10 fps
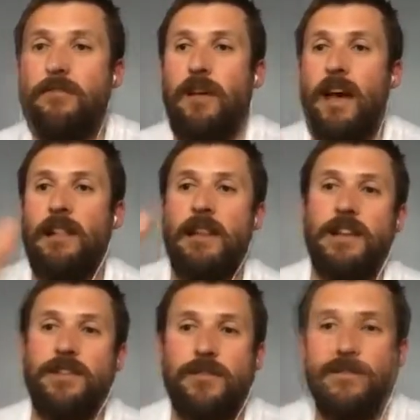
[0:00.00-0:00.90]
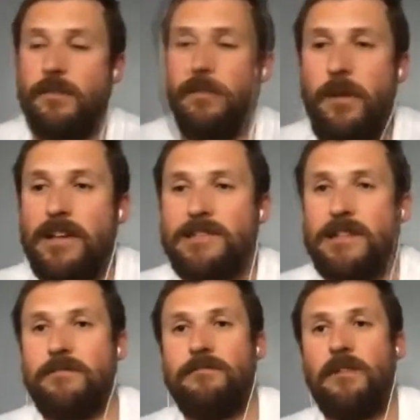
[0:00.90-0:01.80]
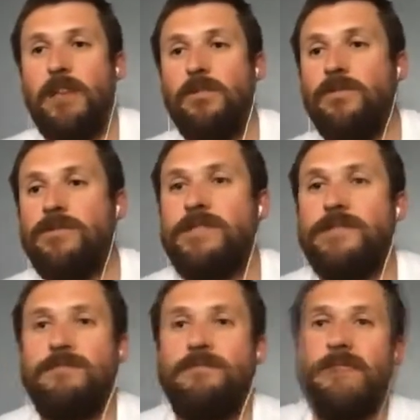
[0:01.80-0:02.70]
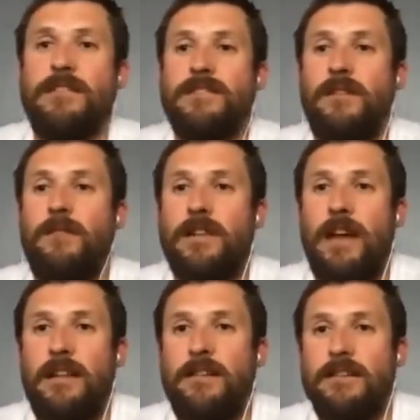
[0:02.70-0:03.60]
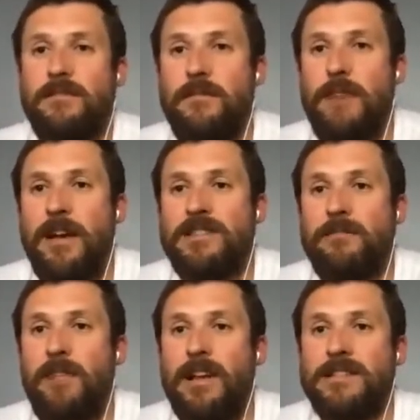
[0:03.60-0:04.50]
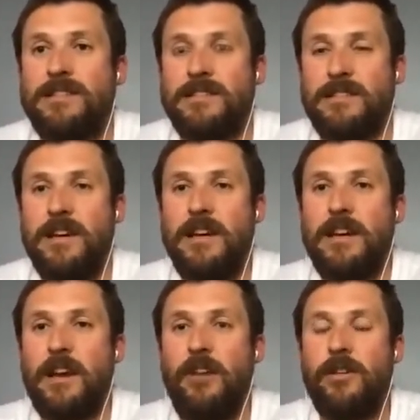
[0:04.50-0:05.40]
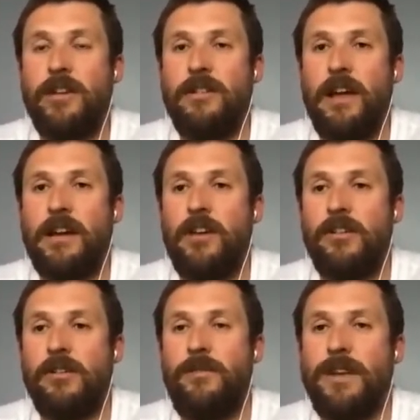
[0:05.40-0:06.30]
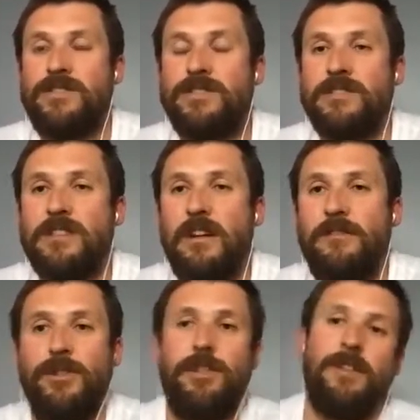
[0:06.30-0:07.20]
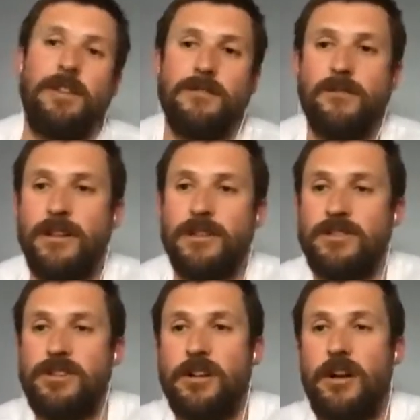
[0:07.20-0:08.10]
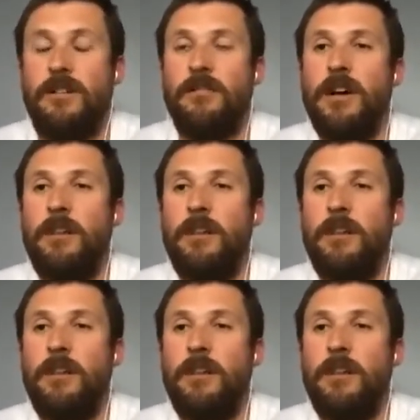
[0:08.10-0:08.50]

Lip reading: Adelaide, you've got some amazing hills and stuff like that, some amazing places to go on and go on adventures and stuff. It's not in Victoria, it's a shithole.